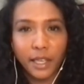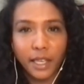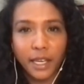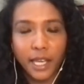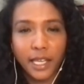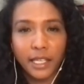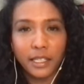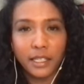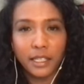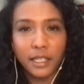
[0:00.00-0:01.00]
And
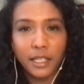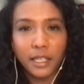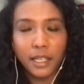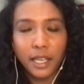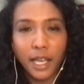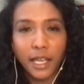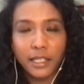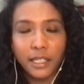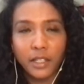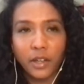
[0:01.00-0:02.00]
I
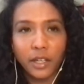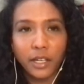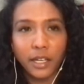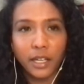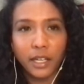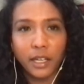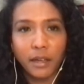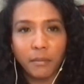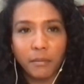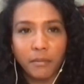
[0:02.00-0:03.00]
did not,
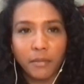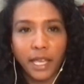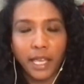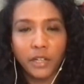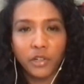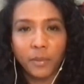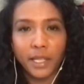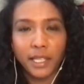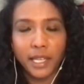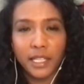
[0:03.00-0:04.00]
I had a
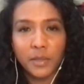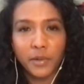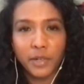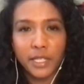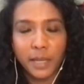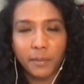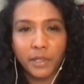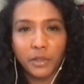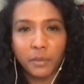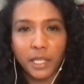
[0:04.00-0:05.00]
traumatic experience
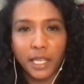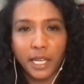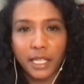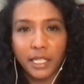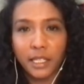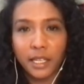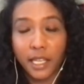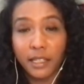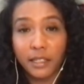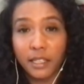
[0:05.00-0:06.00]
happen to me, and I
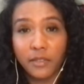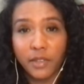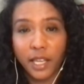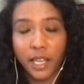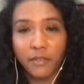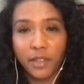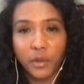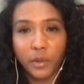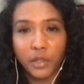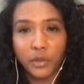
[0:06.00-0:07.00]
didn't even have
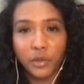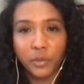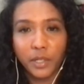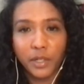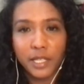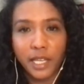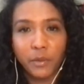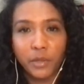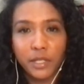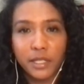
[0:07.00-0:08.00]
anywhere to go because I
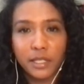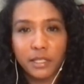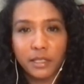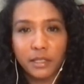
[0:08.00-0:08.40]
was